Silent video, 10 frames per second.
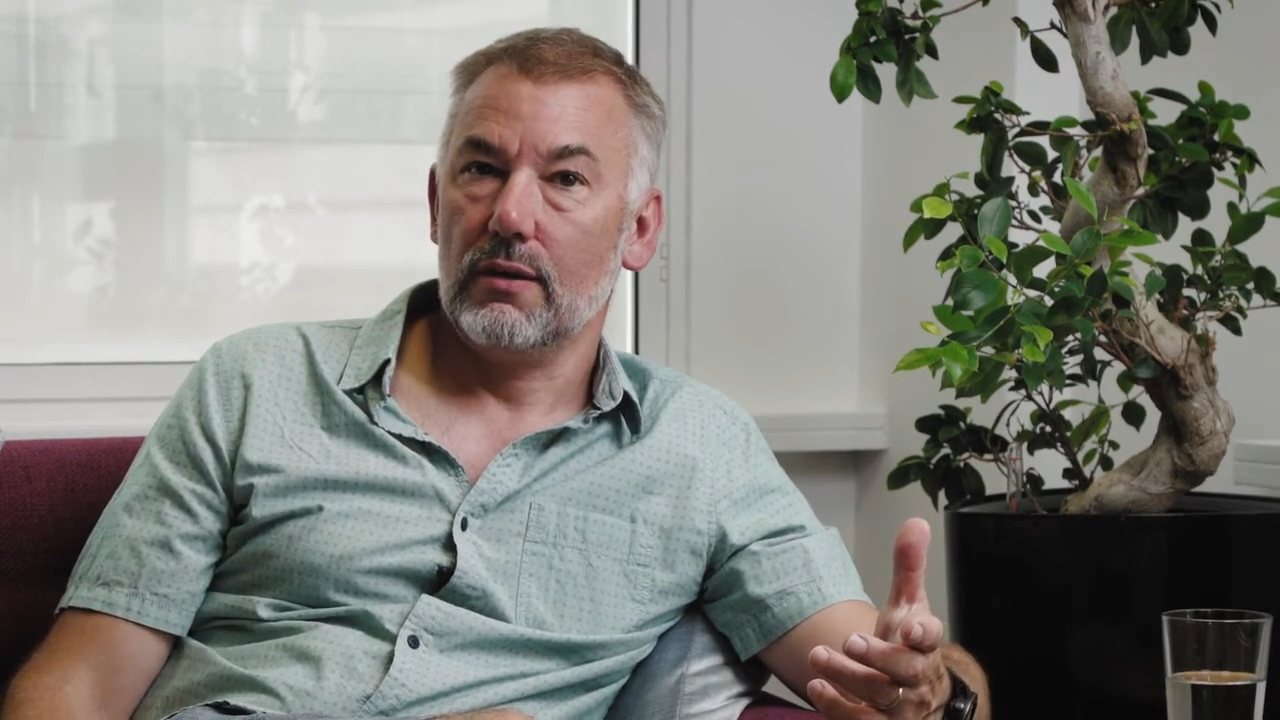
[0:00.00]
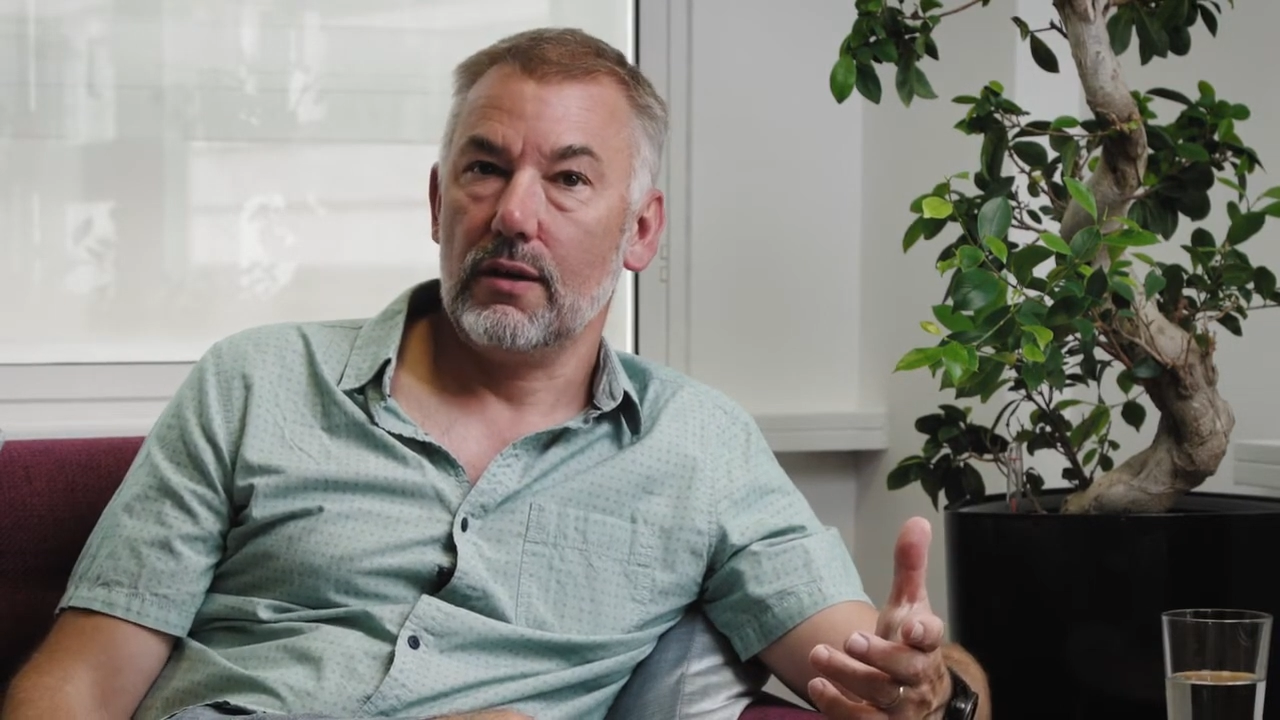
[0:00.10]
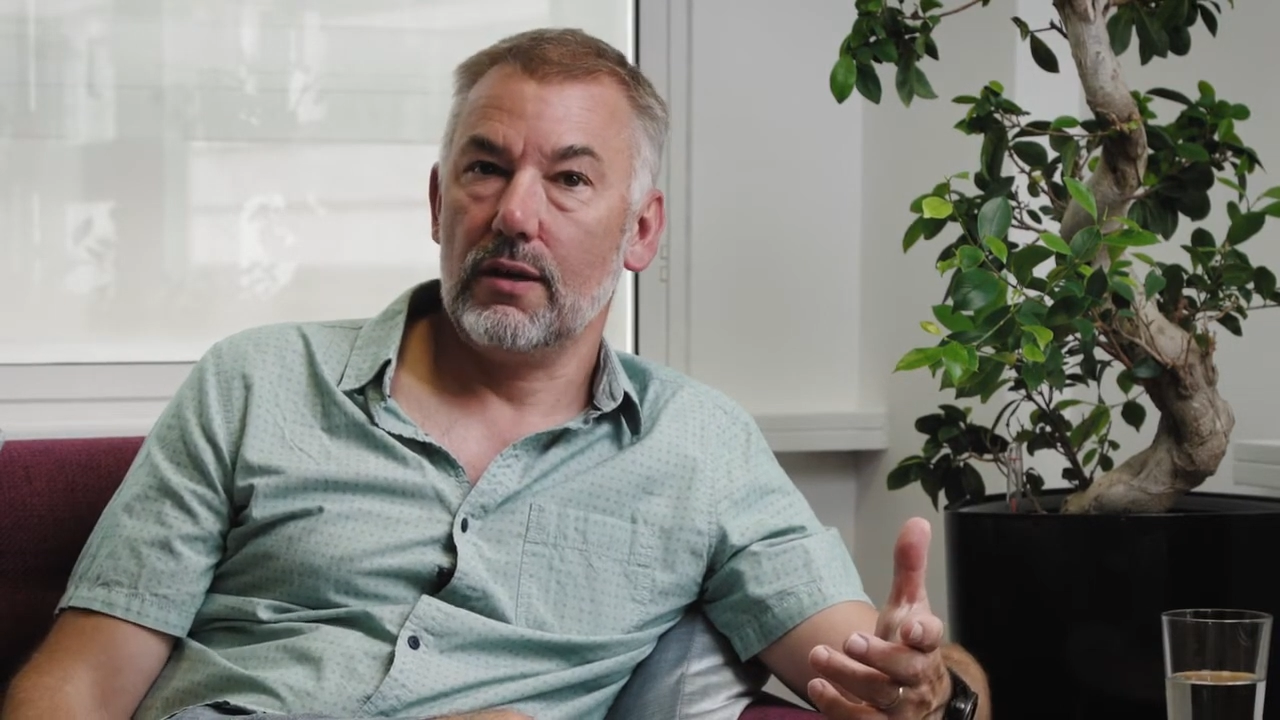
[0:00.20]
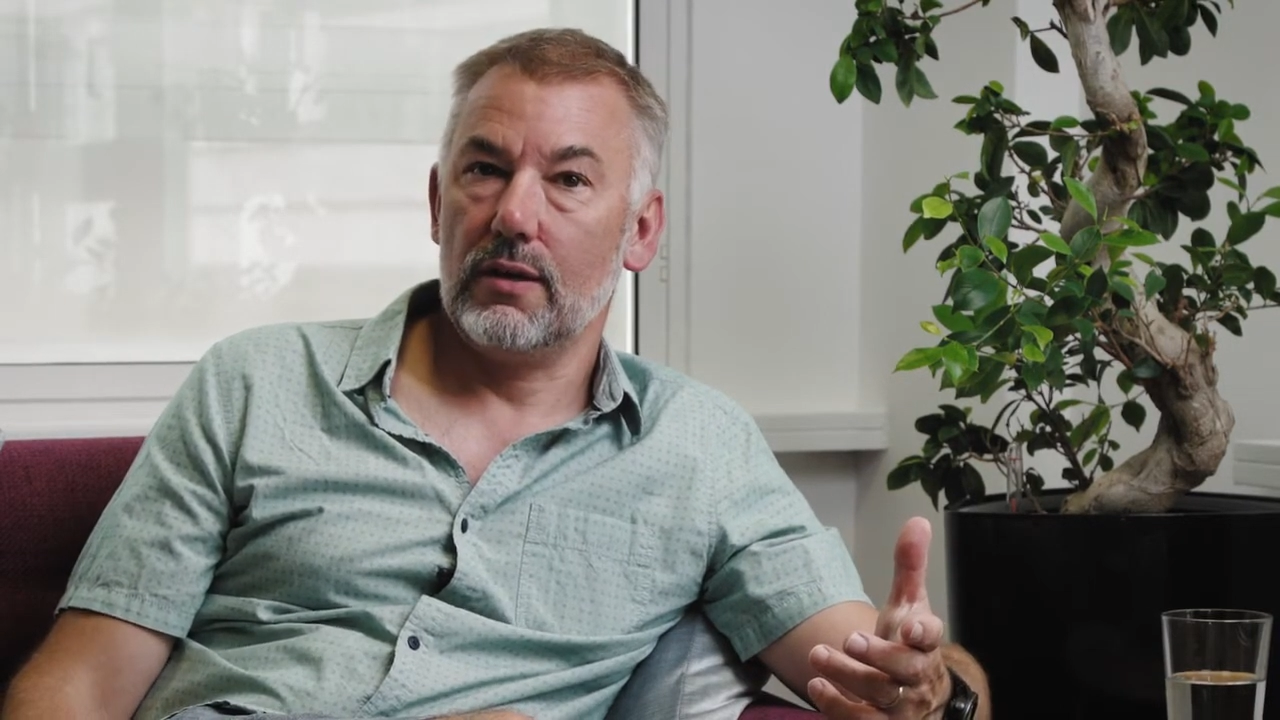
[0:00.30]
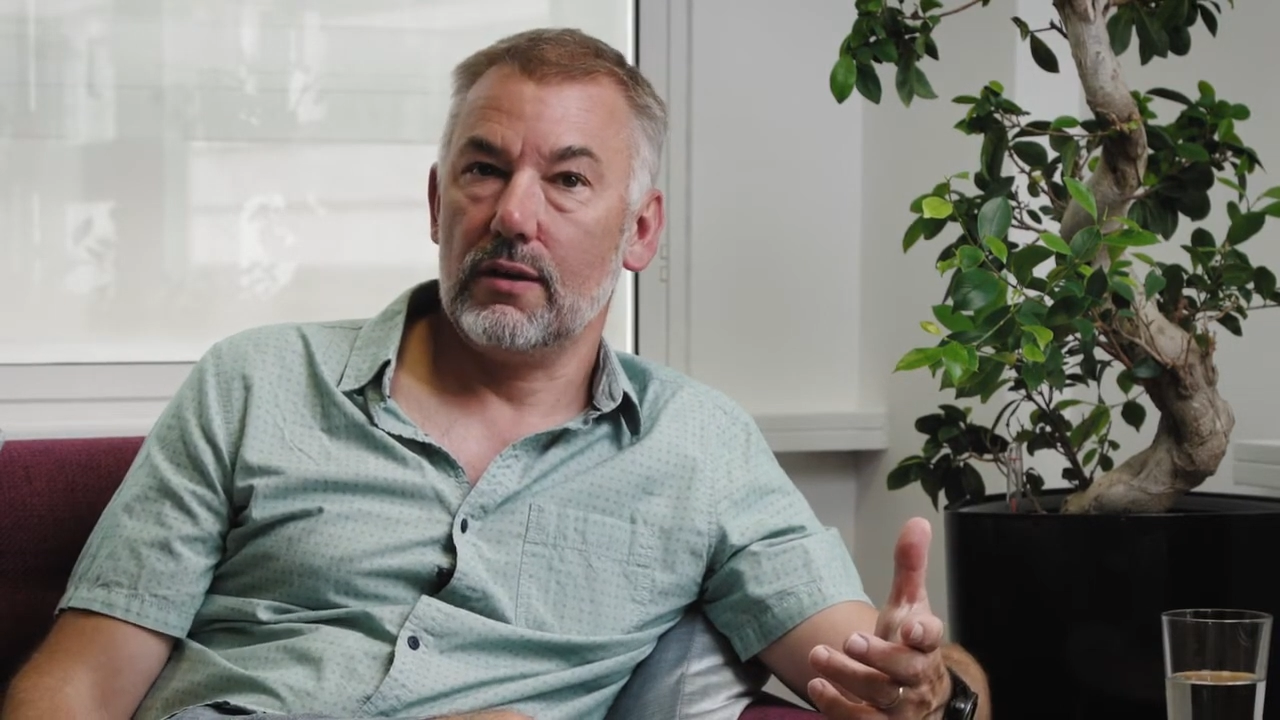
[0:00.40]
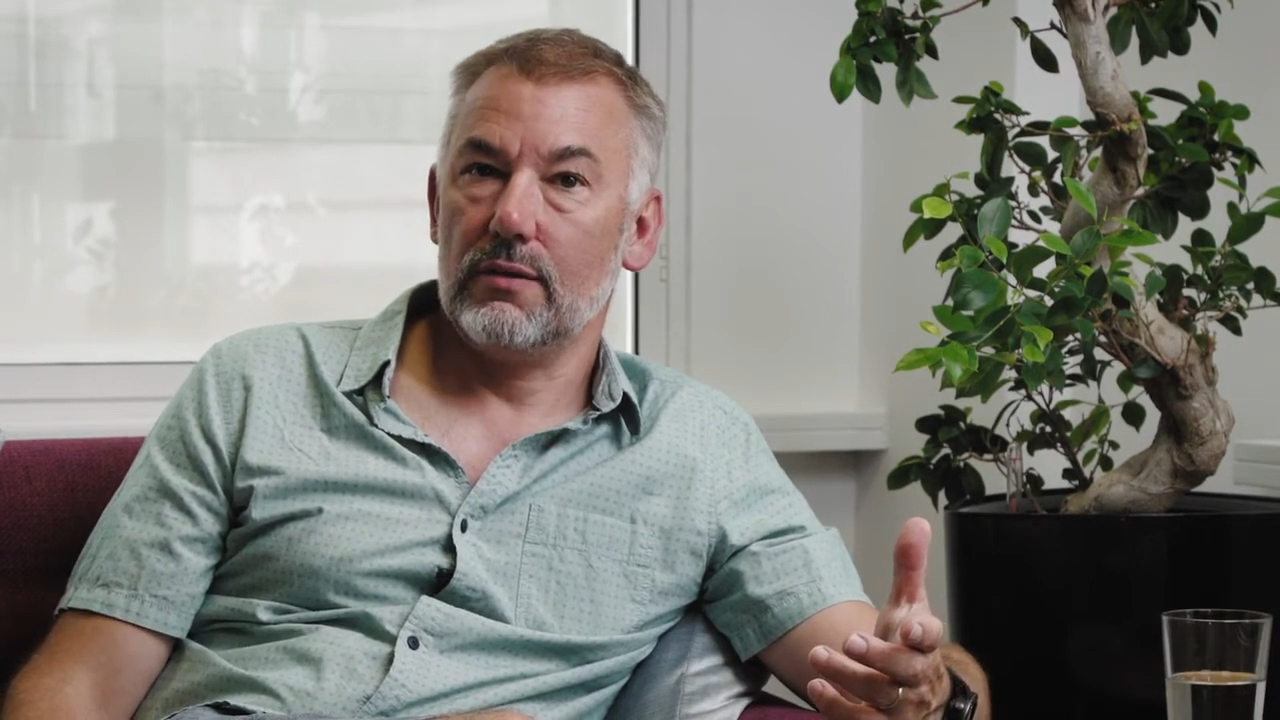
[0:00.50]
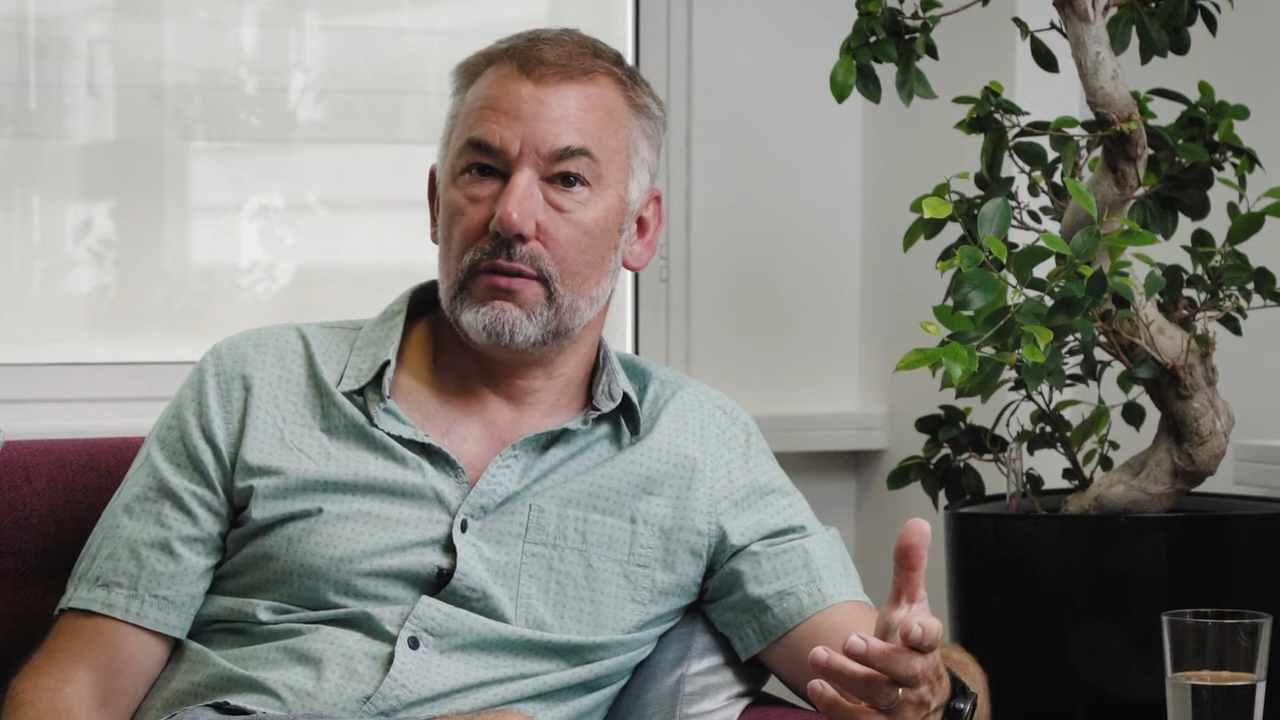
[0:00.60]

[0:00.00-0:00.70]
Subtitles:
the